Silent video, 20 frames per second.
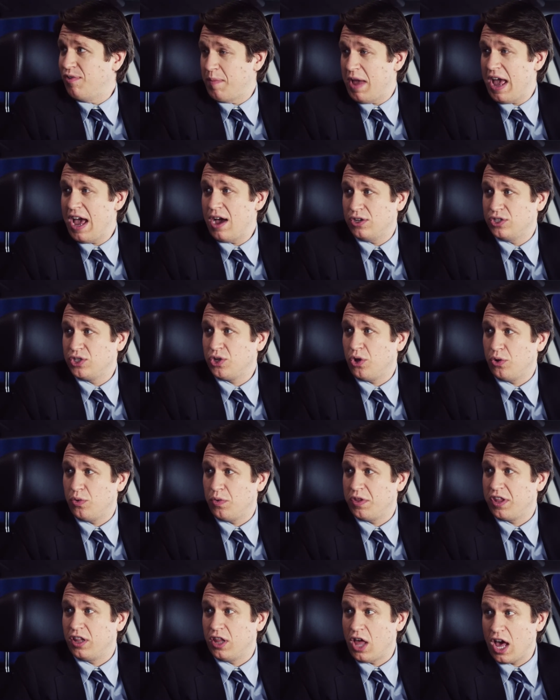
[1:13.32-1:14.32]
from a
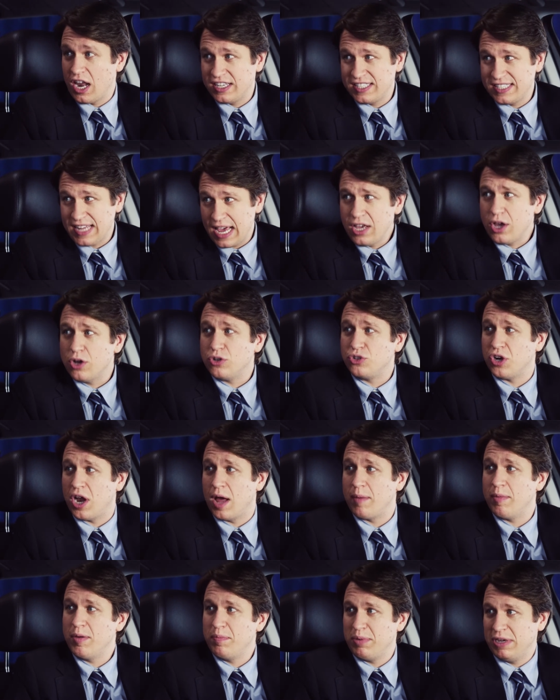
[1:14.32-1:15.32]
household with a lot of
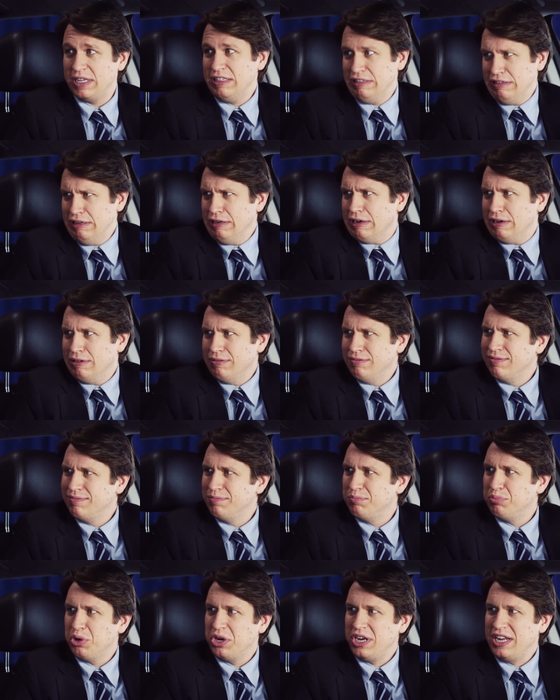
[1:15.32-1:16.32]
psychotrauma, but, you know,
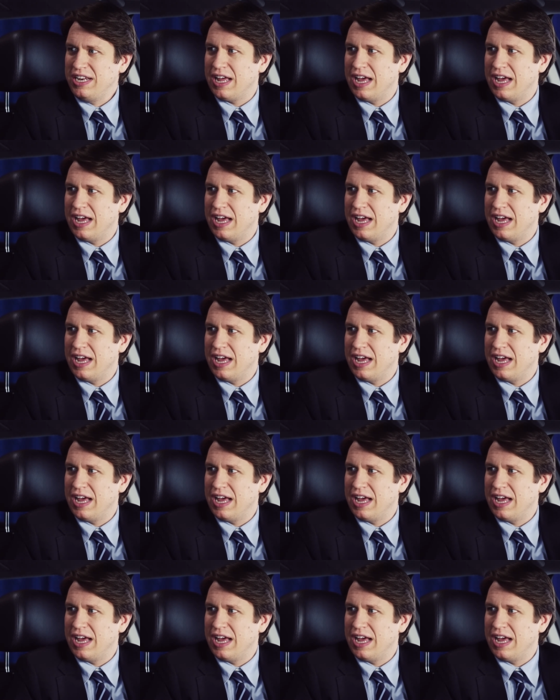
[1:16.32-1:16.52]
pretty